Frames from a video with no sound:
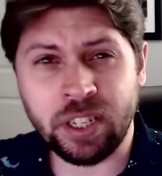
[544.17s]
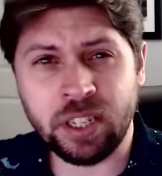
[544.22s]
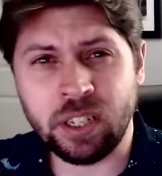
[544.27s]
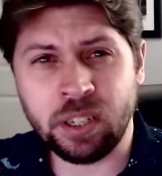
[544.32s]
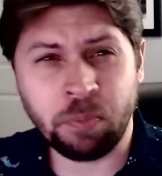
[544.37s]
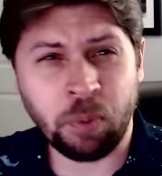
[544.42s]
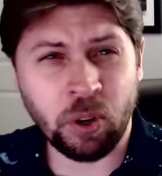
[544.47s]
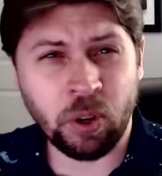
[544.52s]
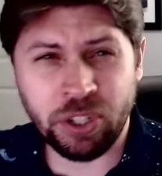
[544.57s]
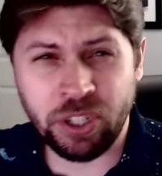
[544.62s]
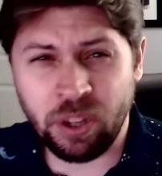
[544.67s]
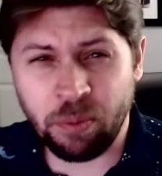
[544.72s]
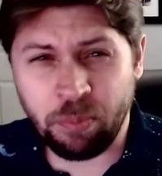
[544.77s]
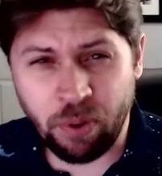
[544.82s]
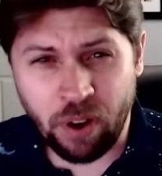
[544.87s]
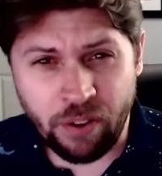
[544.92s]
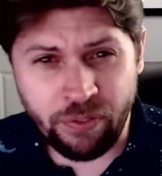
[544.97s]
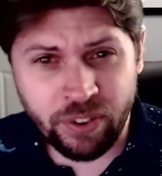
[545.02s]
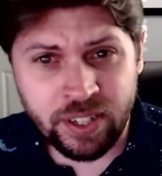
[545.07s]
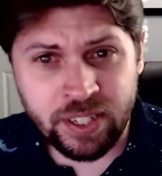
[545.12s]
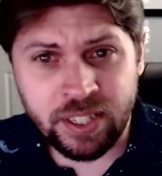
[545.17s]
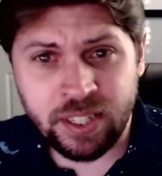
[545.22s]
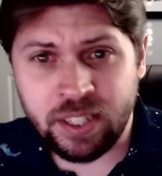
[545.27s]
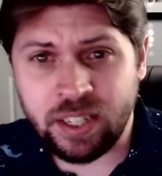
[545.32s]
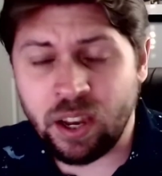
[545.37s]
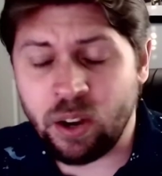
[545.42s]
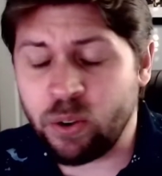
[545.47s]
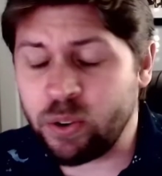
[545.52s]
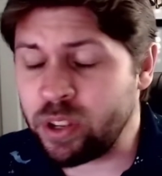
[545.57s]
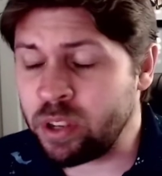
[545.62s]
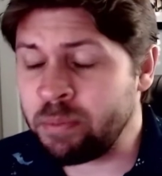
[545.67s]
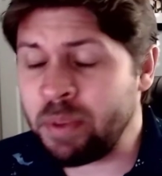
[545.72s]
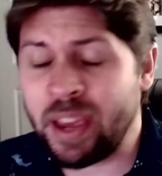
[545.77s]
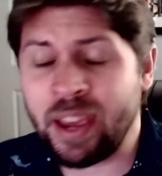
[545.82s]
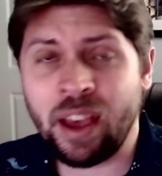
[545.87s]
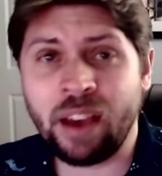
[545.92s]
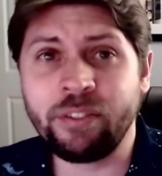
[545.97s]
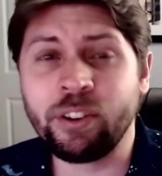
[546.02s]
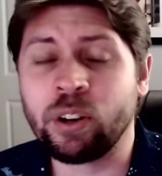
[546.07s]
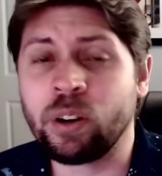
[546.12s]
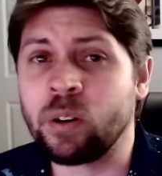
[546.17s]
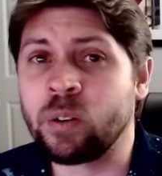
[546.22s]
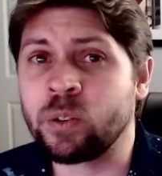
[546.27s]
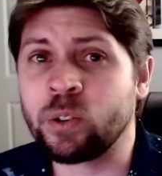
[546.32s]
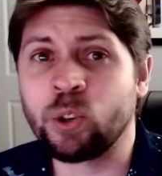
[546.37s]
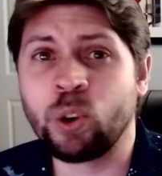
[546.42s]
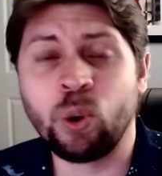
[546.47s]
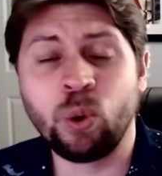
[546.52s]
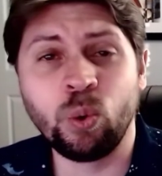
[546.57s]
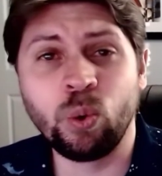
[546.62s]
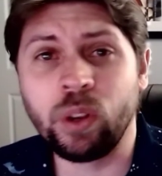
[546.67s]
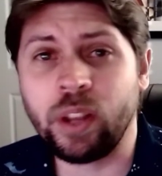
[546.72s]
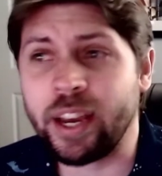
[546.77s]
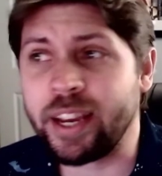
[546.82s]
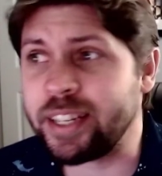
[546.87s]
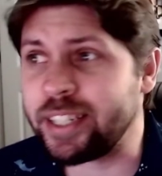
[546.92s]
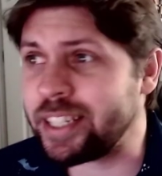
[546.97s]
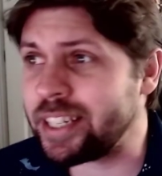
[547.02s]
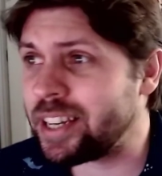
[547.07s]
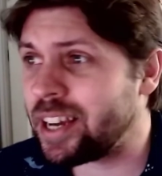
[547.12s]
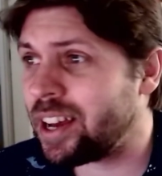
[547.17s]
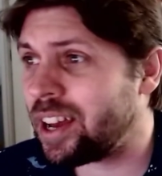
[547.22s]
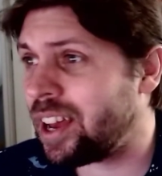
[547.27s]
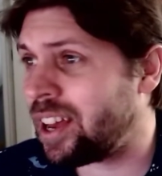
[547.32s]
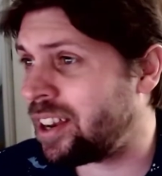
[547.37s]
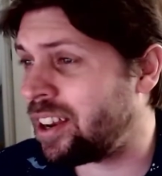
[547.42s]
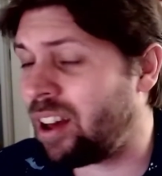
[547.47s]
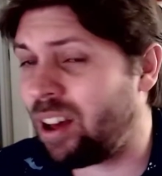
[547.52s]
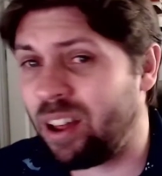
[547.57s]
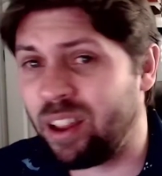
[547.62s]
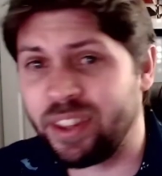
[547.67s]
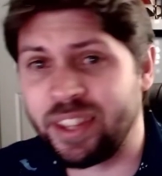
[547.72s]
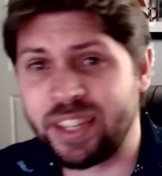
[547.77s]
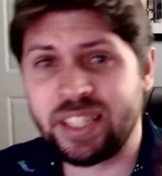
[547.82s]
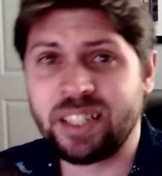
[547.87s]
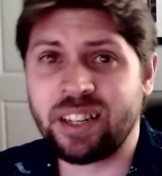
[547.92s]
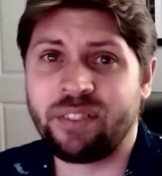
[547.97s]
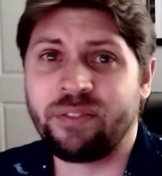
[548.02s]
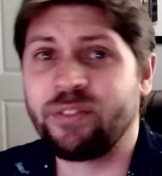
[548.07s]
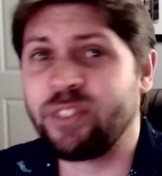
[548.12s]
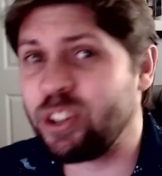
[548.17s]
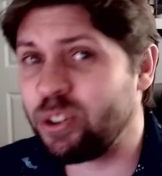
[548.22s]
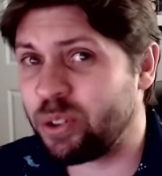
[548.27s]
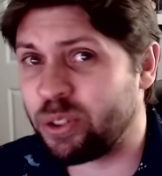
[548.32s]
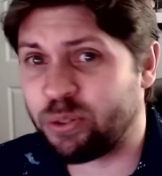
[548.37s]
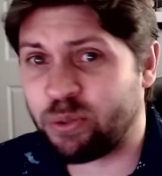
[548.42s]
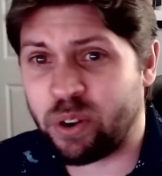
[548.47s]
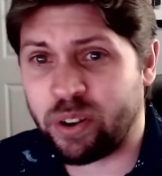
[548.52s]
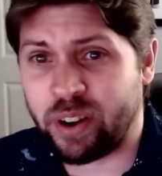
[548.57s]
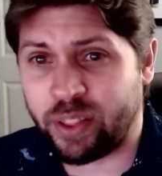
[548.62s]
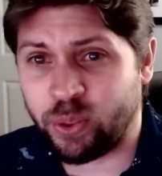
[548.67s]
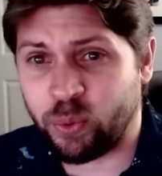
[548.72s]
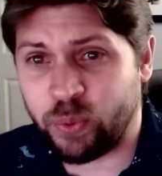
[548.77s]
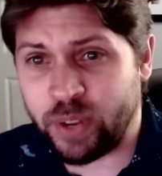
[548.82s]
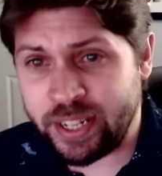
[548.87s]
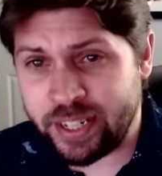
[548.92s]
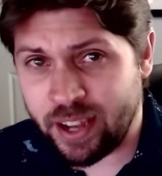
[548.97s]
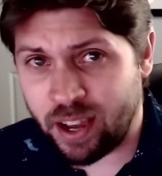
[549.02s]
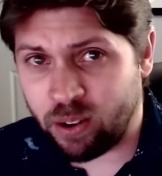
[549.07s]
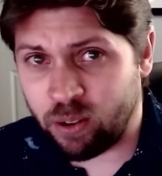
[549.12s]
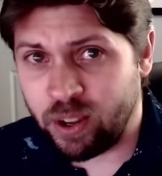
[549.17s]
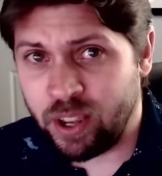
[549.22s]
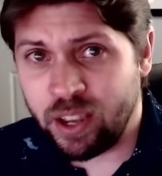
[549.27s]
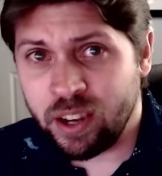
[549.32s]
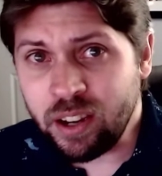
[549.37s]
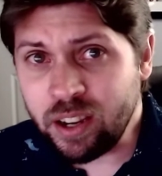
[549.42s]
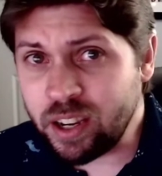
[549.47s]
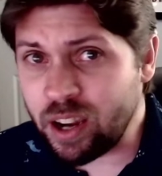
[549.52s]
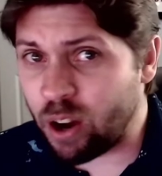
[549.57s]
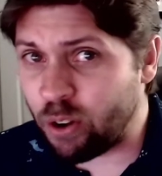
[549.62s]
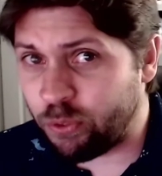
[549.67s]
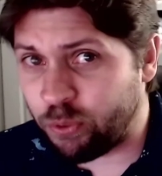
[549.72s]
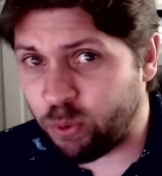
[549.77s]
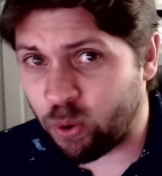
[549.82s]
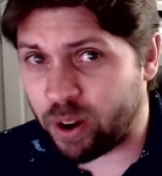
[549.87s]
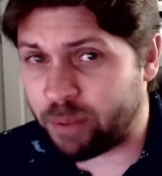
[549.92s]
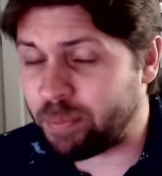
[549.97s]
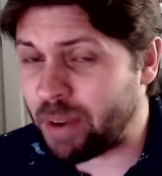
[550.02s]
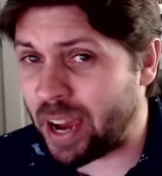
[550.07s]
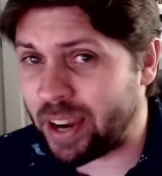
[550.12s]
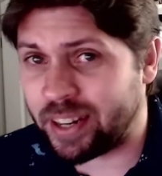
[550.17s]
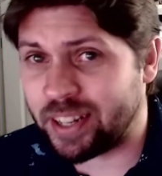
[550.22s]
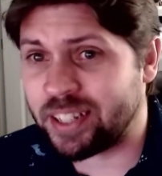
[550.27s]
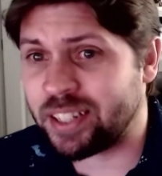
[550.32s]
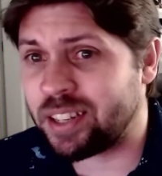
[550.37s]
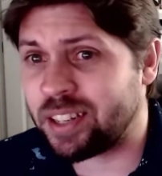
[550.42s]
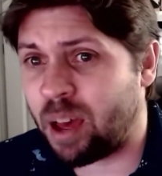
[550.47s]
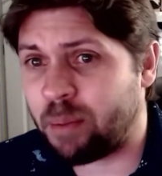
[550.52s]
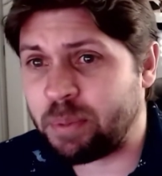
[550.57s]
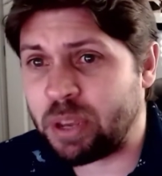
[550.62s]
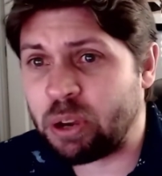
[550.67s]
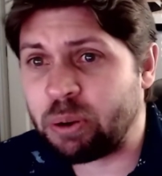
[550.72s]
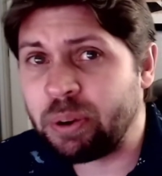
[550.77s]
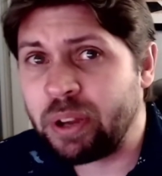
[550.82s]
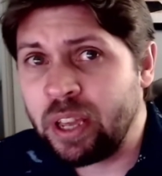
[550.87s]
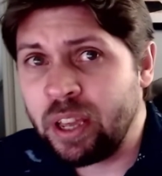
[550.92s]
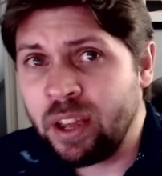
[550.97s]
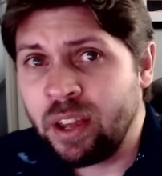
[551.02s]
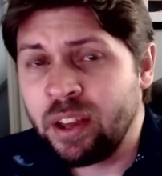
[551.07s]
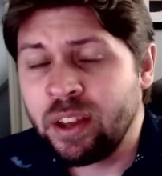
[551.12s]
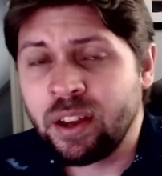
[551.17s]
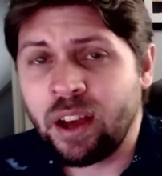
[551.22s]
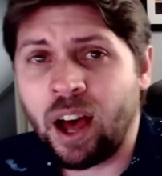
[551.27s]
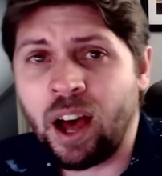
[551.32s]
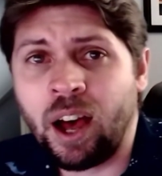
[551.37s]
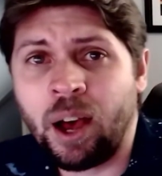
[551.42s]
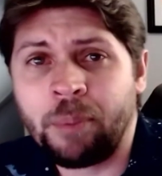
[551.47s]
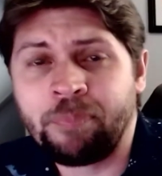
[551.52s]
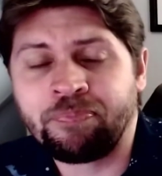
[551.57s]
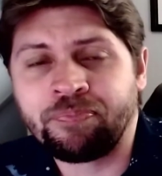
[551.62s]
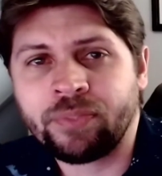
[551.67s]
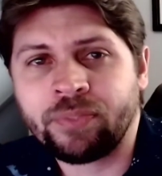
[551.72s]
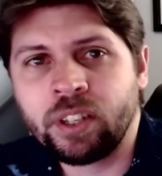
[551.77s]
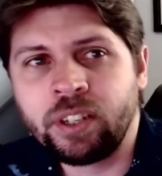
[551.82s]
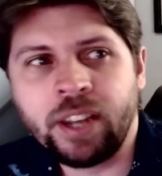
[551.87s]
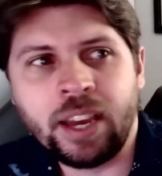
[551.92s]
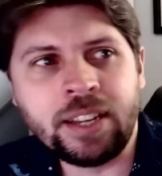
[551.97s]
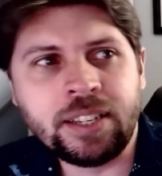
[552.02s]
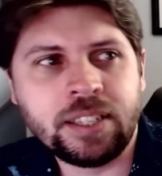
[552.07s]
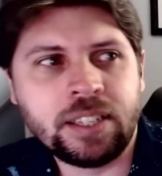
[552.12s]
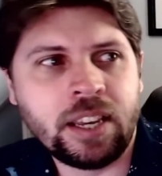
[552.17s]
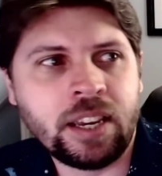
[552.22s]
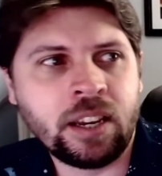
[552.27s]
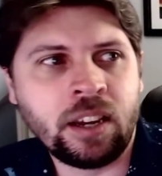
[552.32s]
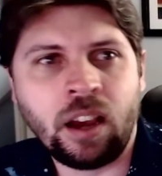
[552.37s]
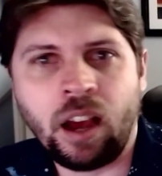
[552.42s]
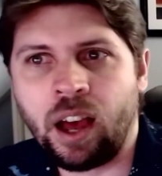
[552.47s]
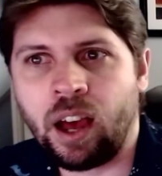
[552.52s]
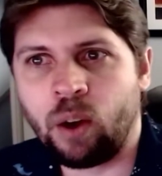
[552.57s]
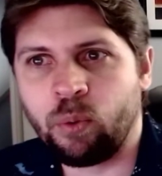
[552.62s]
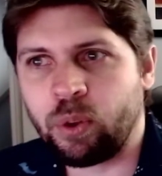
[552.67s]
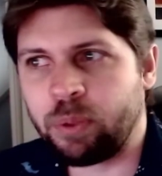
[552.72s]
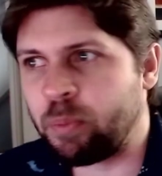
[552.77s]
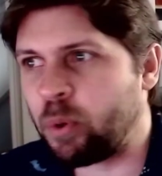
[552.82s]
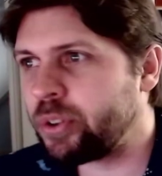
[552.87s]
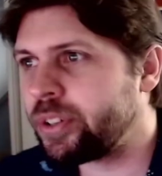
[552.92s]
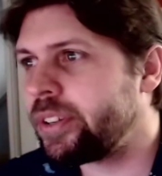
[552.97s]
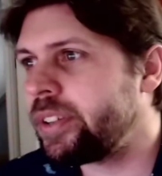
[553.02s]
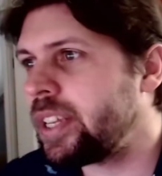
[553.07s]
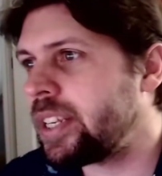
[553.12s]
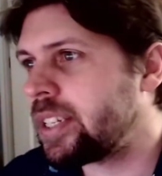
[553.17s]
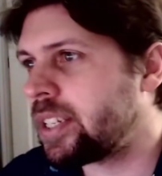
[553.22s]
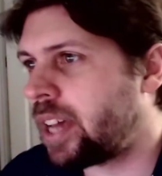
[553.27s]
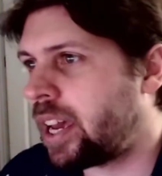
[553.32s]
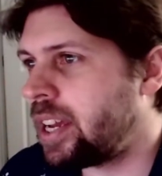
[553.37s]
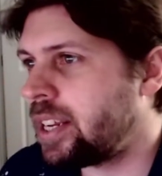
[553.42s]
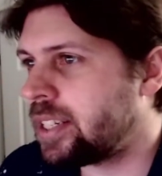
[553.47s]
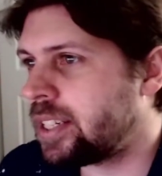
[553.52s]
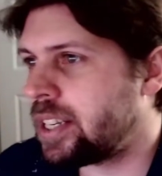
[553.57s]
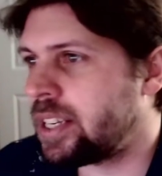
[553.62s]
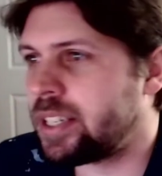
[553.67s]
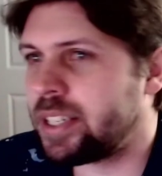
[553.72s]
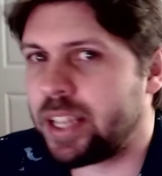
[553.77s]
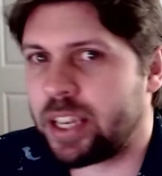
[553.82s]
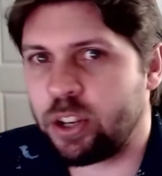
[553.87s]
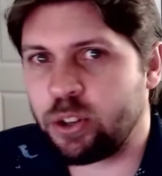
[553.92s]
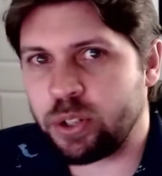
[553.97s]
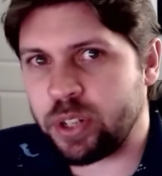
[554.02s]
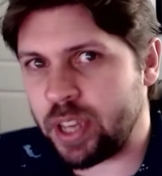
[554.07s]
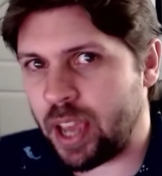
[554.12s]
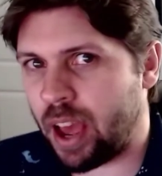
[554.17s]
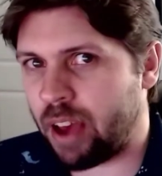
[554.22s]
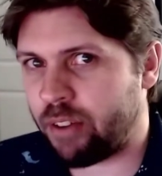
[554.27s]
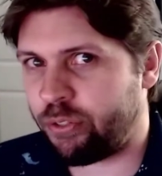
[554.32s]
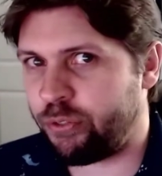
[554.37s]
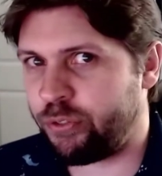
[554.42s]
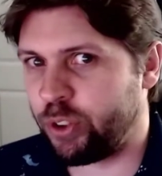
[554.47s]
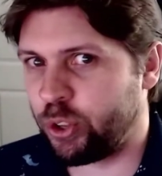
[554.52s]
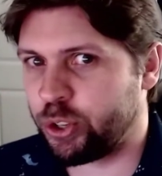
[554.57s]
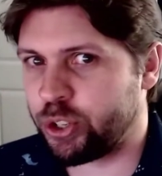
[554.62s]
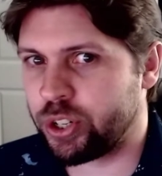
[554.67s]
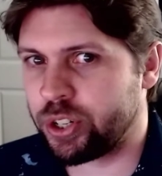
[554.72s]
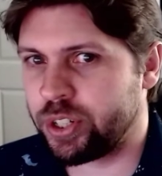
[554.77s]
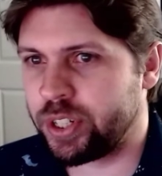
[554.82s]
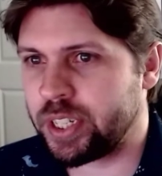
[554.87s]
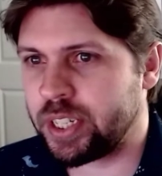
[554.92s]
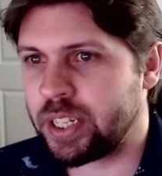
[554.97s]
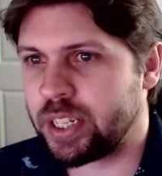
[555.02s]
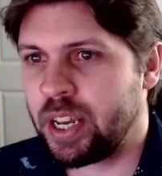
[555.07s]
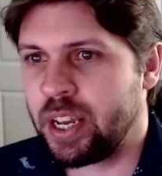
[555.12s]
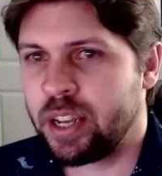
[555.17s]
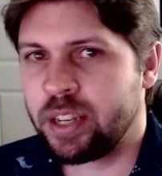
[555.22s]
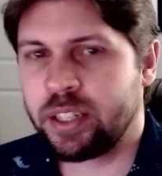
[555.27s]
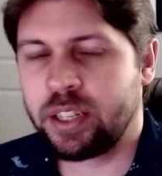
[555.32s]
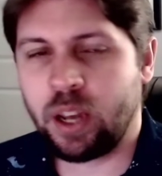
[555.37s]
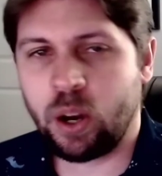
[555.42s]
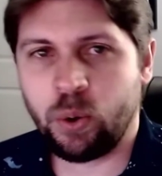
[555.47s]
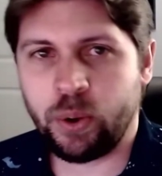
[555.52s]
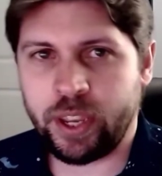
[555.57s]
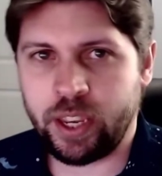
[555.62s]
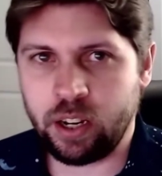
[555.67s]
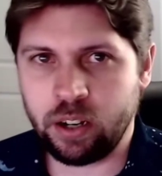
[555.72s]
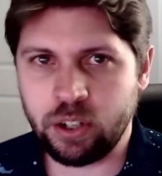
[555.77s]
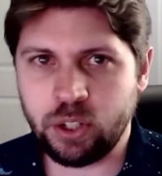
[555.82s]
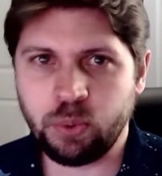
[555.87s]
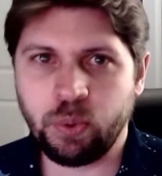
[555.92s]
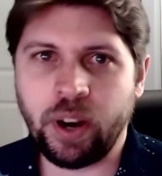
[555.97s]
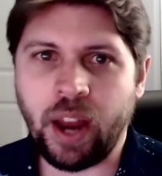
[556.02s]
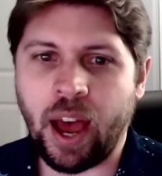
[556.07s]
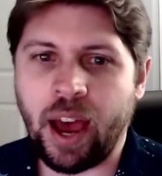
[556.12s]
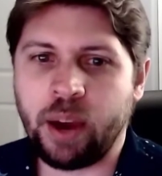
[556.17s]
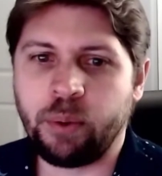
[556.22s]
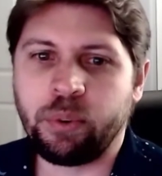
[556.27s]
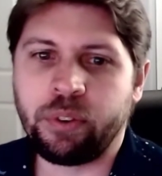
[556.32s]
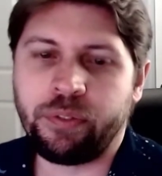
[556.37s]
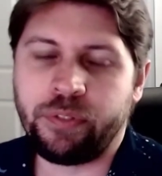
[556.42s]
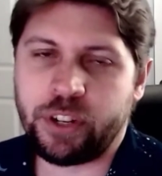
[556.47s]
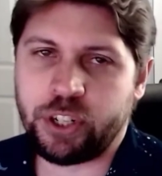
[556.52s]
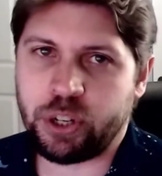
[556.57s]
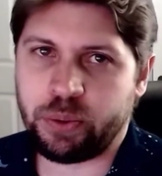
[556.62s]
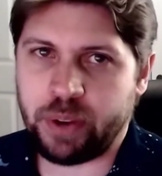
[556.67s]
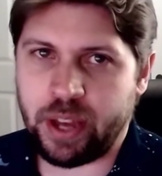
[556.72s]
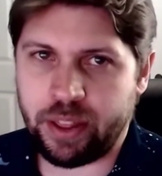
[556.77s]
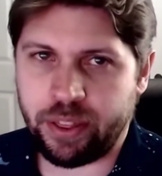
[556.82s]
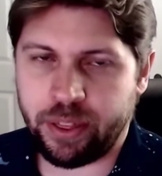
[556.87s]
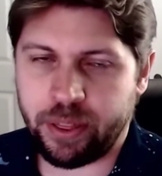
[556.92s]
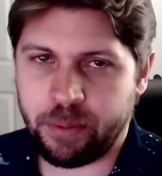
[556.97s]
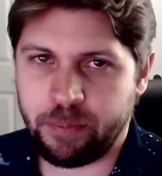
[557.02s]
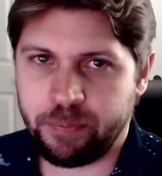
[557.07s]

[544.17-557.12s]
is personal preference, so you may have your own cool idea, and all this stuff, you can throw it out the window. Go for it. I'm not going to stop you. Nice thing with most of these sites is they usually have filters, so here's what I would fidget with.